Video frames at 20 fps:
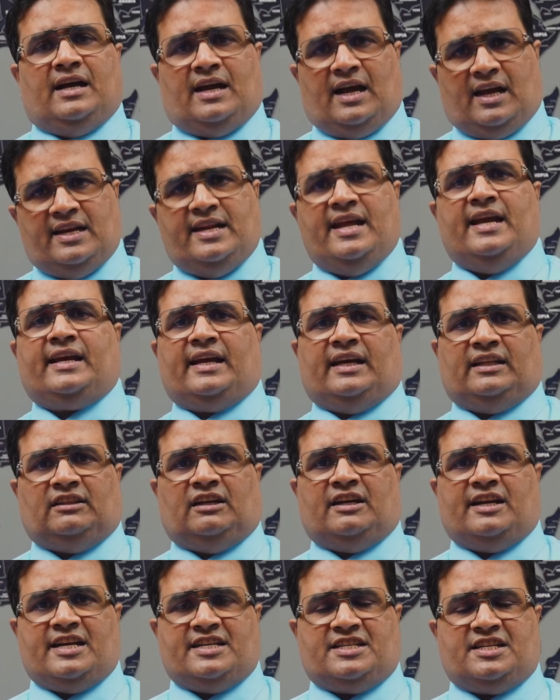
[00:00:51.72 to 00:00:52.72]
cardiac
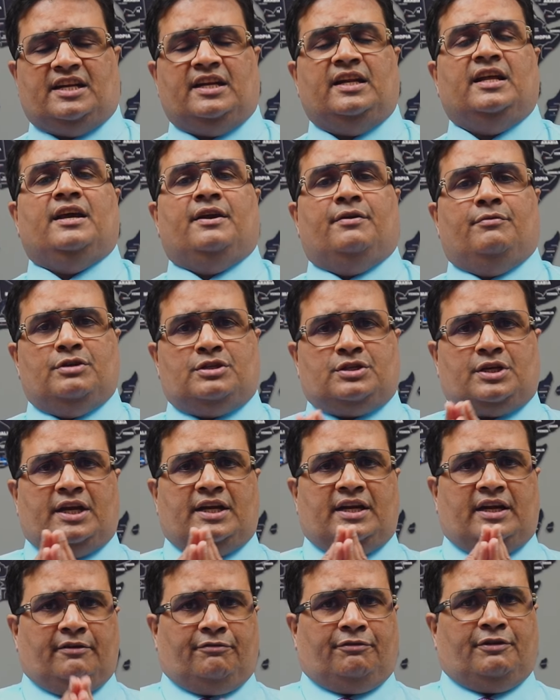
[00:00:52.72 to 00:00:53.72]
catheterization, which
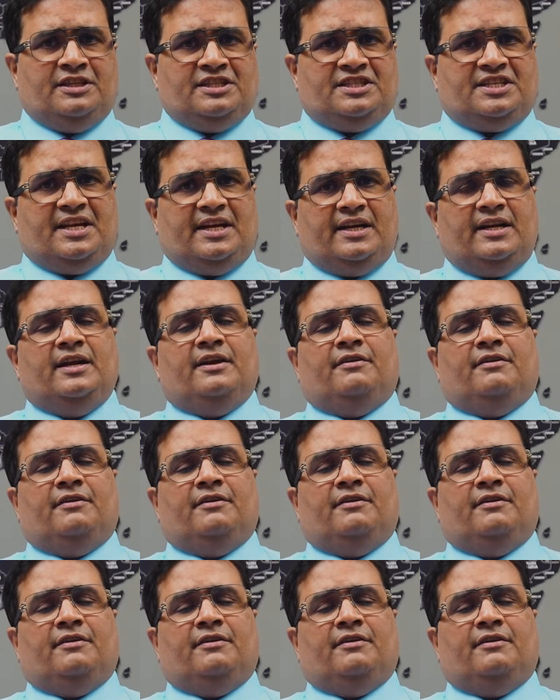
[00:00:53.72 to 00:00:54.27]
can differentiate